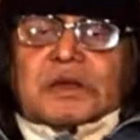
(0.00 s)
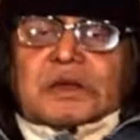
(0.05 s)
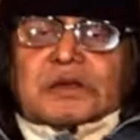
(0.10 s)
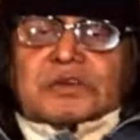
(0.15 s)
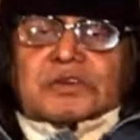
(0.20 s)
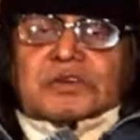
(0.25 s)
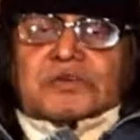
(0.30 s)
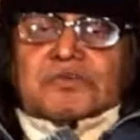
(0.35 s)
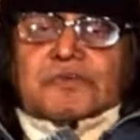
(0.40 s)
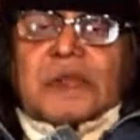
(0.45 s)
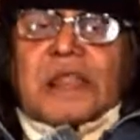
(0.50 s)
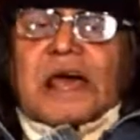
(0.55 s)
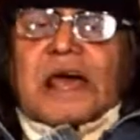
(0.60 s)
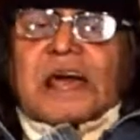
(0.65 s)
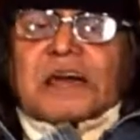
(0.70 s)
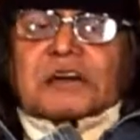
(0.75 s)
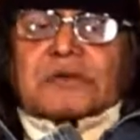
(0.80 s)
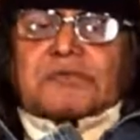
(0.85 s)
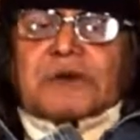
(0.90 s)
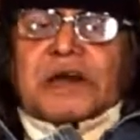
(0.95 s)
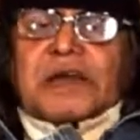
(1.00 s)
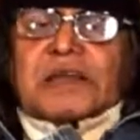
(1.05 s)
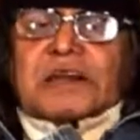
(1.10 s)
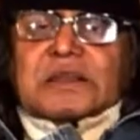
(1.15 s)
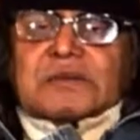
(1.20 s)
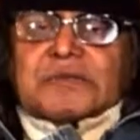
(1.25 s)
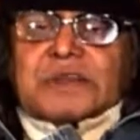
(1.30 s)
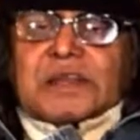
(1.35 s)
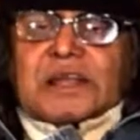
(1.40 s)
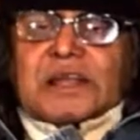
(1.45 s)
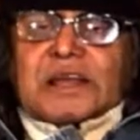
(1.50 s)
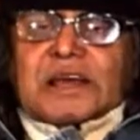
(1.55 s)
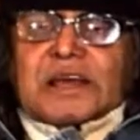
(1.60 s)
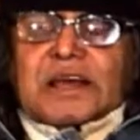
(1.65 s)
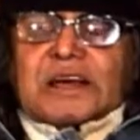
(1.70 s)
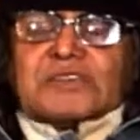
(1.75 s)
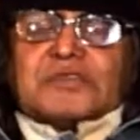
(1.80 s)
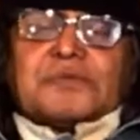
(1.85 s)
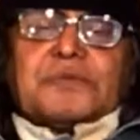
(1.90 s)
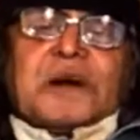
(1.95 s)
It was plagued by criminal
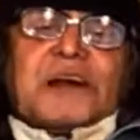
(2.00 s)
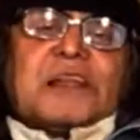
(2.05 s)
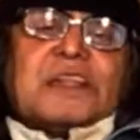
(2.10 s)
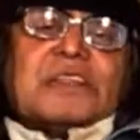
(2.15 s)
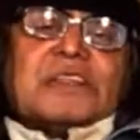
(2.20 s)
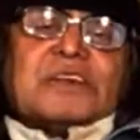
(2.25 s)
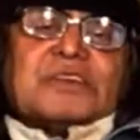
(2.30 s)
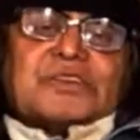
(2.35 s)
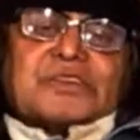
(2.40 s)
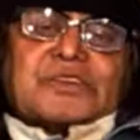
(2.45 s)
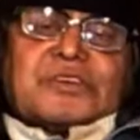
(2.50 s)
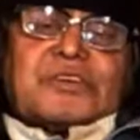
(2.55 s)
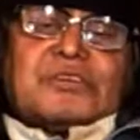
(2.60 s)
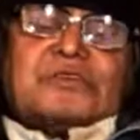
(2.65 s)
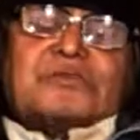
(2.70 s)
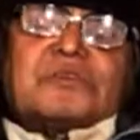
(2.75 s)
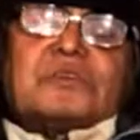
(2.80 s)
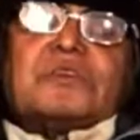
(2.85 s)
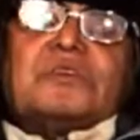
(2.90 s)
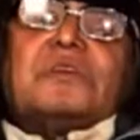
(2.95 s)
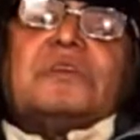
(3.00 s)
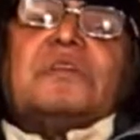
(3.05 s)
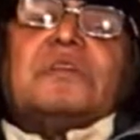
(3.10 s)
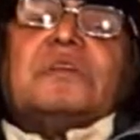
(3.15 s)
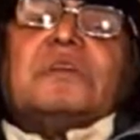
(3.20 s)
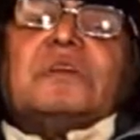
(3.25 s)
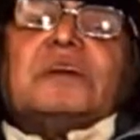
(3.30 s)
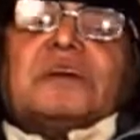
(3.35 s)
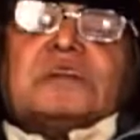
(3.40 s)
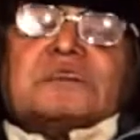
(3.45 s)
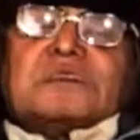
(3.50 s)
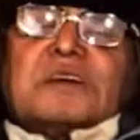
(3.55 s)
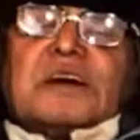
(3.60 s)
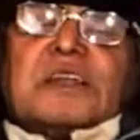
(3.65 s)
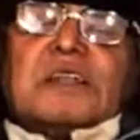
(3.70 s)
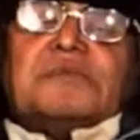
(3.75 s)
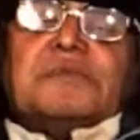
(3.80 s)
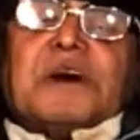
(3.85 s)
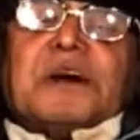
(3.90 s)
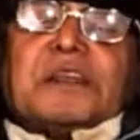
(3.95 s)
gangs, Bangladeshis,
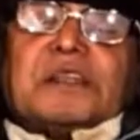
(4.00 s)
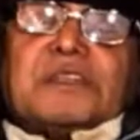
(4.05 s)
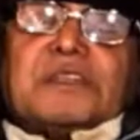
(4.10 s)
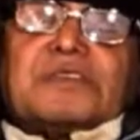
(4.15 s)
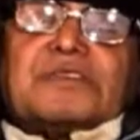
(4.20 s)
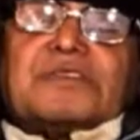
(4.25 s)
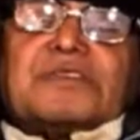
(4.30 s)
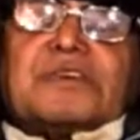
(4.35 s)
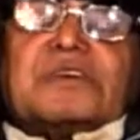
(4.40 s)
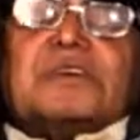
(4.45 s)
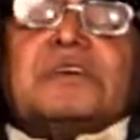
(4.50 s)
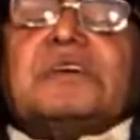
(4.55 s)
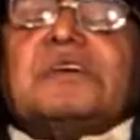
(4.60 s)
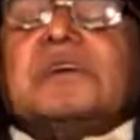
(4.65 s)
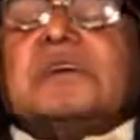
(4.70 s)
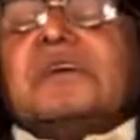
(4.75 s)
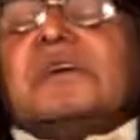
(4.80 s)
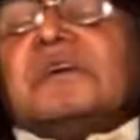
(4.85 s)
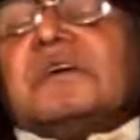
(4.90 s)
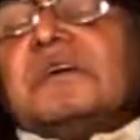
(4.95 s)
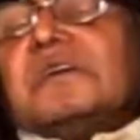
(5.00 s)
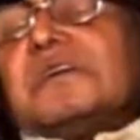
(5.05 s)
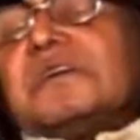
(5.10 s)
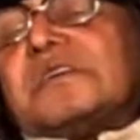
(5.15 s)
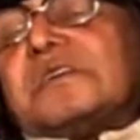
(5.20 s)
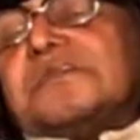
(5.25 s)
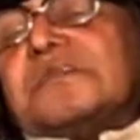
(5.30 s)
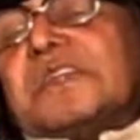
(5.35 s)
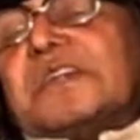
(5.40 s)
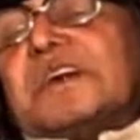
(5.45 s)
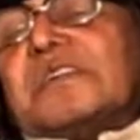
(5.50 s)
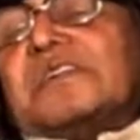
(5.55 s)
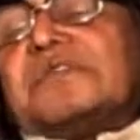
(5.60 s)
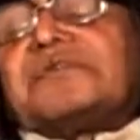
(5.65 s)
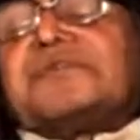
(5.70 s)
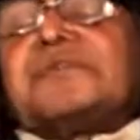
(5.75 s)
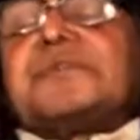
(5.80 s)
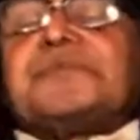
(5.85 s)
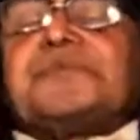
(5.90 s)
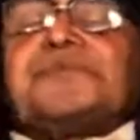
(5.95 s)
entirely Bangladeshi
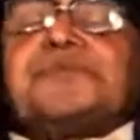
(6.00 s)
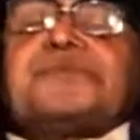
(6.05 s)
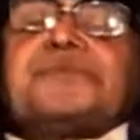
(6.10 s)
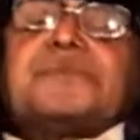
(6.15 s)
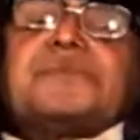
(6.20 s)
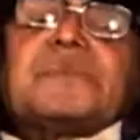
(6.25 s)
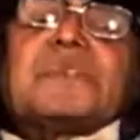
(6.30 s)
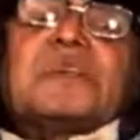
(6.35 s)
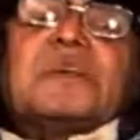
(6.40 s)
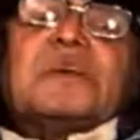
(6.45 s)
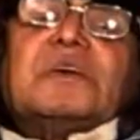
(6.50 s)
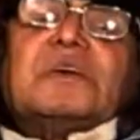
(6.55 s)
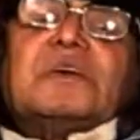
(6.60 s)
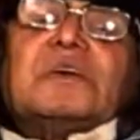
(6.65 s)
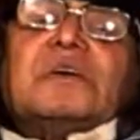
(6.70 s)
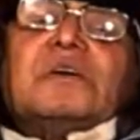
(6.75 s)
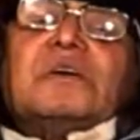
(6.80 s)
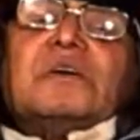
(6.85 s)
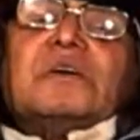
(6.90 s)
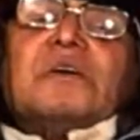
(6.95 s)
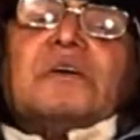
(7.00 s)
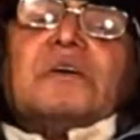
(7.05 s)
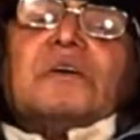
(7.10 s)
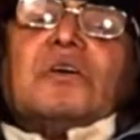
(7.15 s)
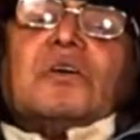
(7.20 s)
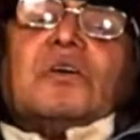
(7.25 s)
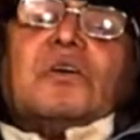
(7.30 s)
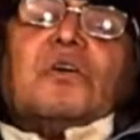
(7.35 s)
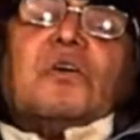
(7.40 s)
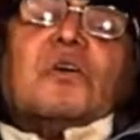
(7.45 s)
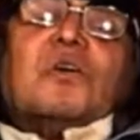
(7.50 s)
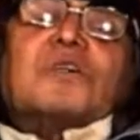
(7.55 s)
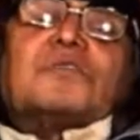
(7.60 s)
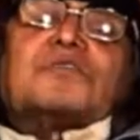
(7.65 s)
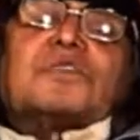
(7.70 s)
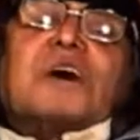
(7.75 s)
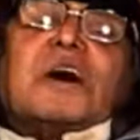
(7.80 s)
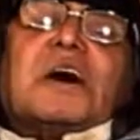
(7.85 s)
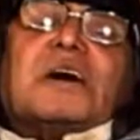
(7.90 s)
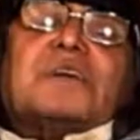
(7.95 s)
criminals on all
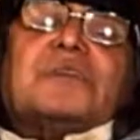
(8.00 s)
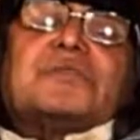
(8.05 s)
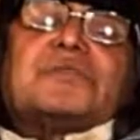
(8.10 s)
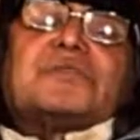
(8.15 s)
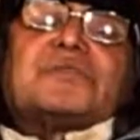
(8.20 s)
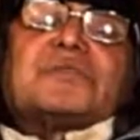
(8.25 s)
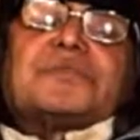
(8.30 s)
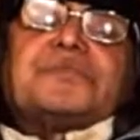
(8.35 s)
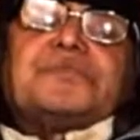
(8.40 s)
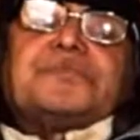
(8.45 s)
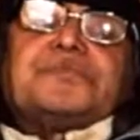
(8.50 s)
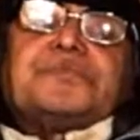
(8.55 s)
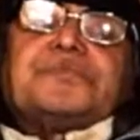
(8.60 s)
sides.